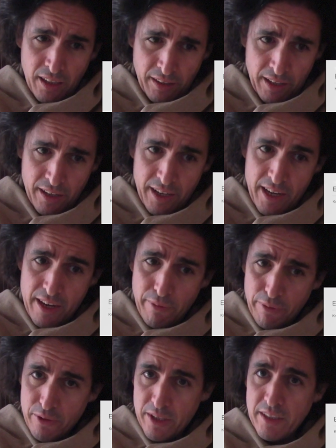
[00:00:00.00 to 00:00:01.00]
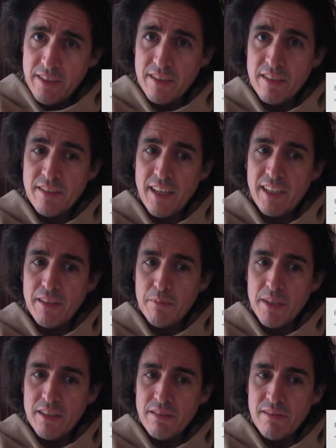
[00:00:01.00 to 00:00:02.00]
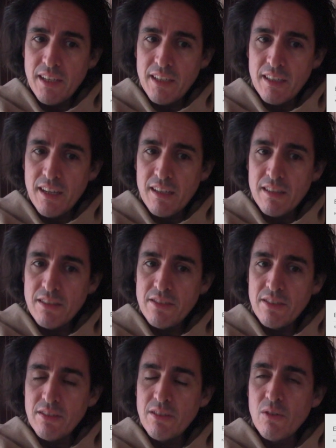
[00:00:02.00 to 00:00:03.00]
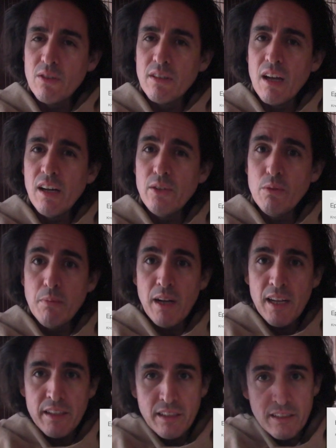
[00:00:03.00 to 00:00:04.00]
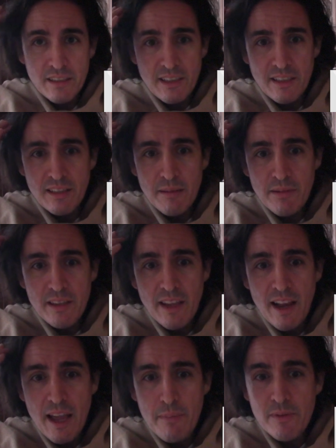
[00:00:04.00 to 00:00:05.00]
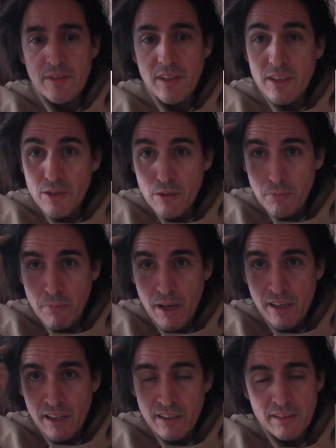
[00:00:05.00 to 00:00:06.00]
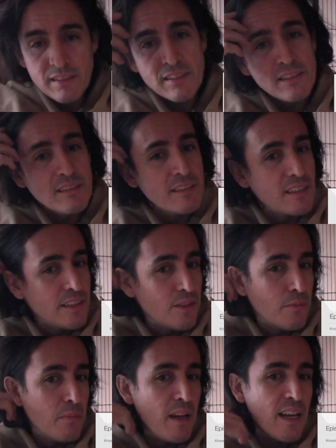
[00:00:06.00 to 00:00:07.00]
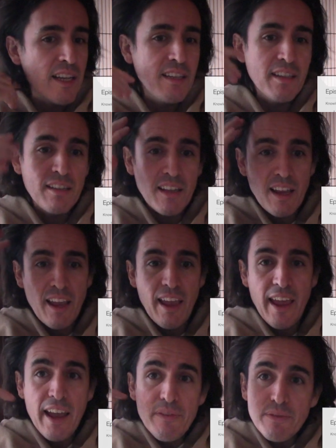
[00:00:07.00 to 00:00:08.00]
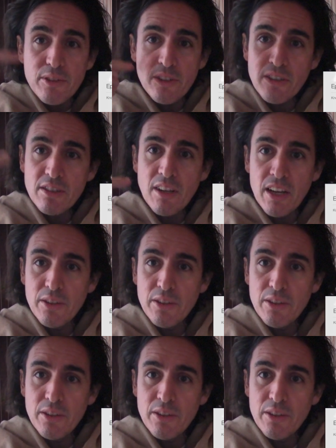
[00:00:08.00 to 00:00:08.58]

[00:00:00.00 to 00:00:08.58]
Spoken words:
Then inference, the second means of getting knowledge, is called anuman. It's something that happens in your manas, in your mind, after